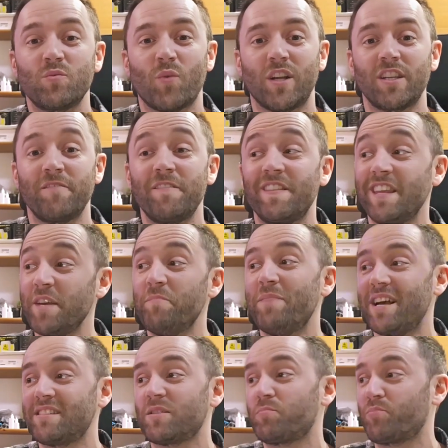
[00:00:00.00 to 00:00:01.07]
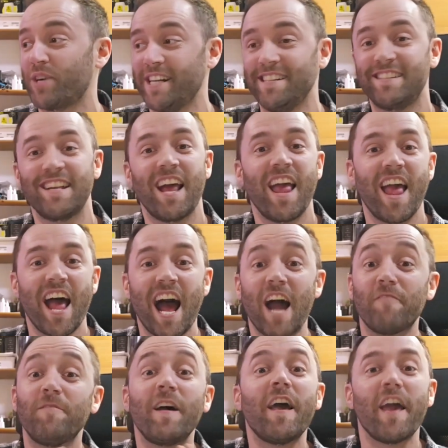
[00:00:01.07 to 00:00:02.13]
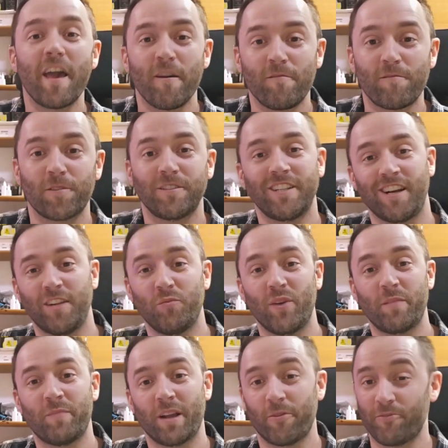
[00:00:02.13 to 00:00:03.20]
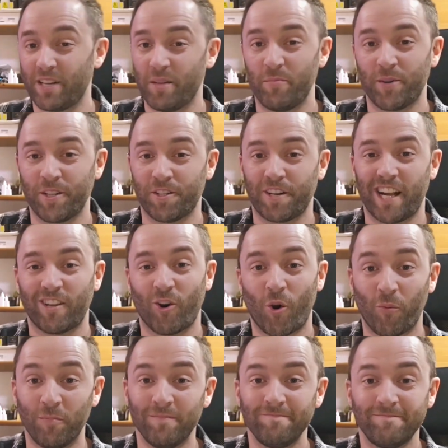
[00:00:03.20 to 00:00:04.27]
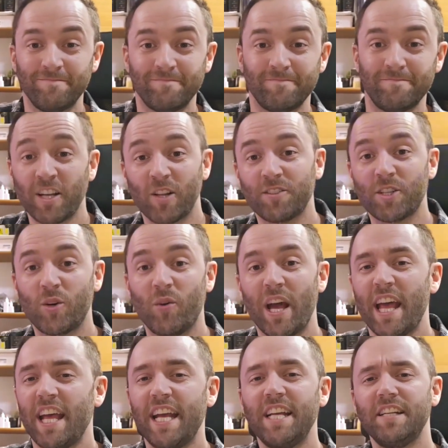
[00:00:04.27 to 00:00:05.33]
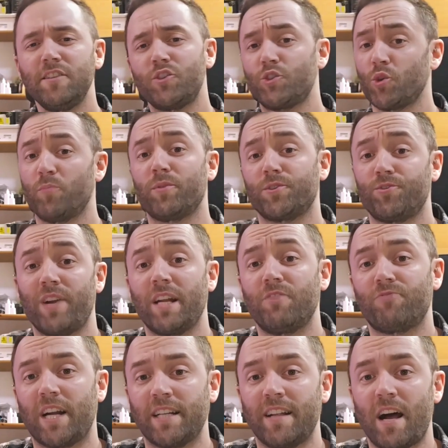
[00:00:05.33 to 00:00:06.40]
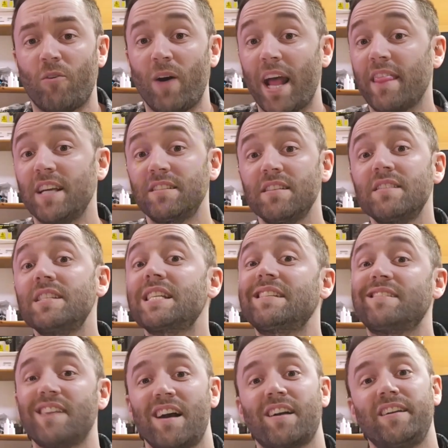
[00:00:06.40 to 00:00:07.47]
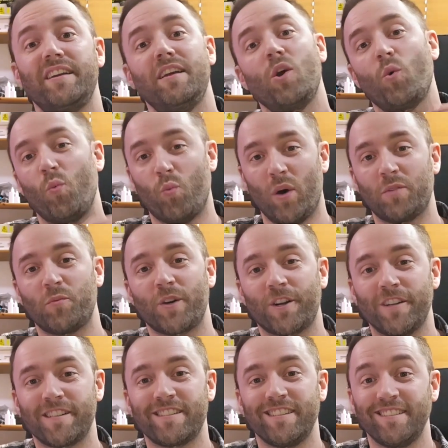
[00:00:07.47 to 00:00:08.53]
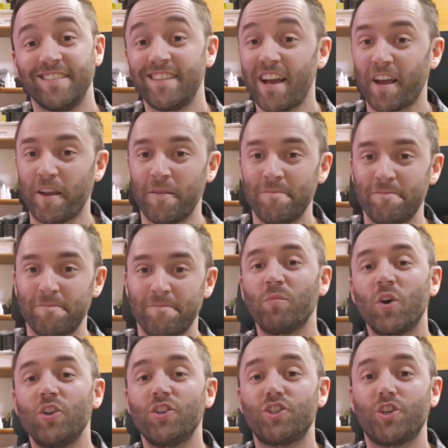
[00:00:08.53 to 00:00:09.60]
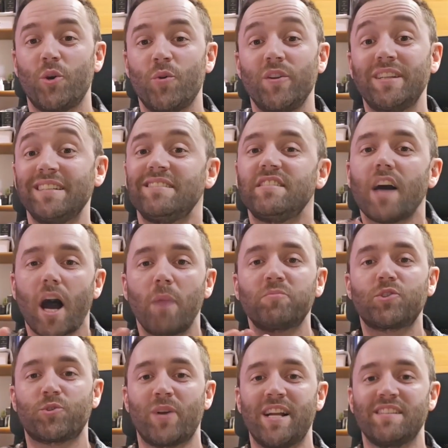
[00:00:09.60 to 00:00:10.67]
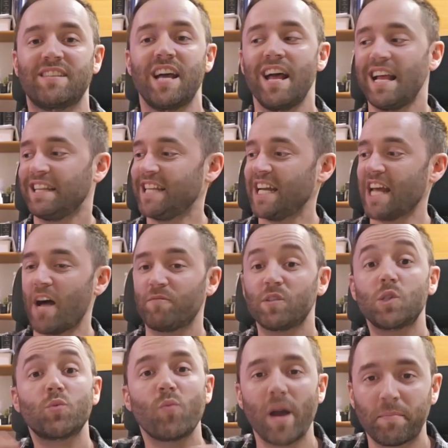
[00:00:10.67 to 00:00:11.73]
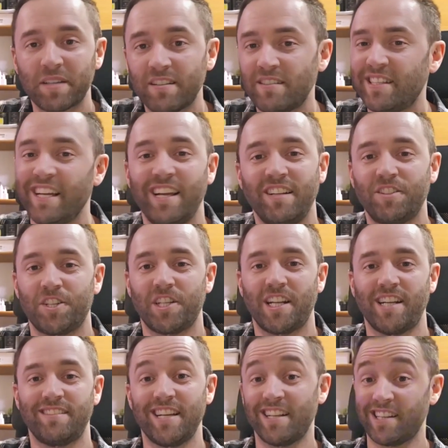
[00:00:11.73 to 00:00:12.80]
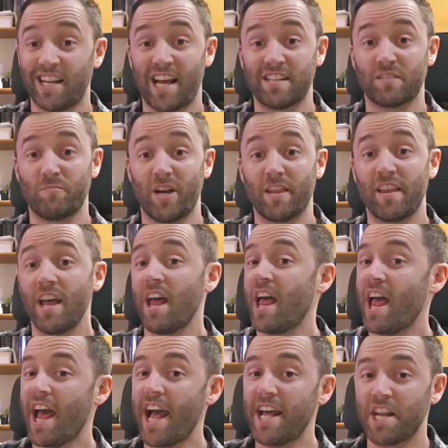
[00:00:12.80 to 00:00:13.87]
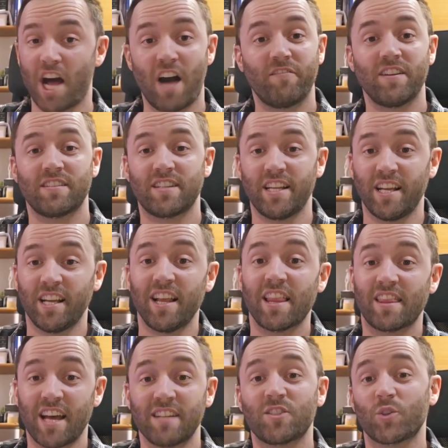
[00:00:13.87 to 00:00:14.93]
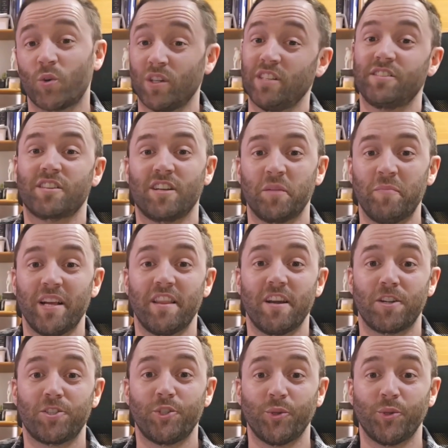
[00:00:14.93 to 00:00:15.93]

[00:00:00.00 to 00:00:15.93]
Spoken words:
is one of the best prints I've ever done with my 3D printer at home. And also, it is super trendy right now, and this is exactly what we're gonna see today. I'm gonna show you the top trends that have swept the internet in the last month, and obviously that sword is gonna be there